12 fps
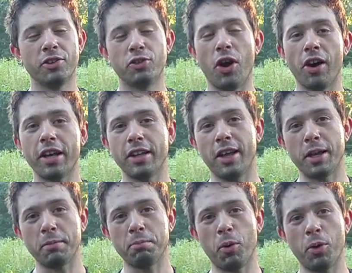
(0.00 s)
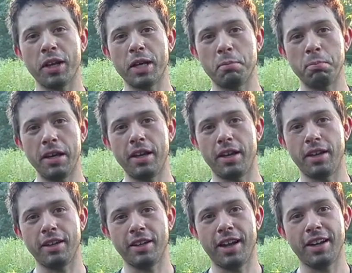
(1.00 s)
talking like Porky
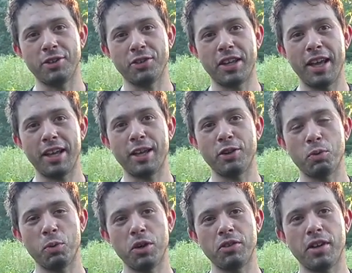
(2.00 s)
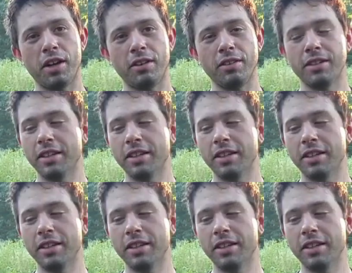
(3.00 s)
Pig and I just can't get the words out.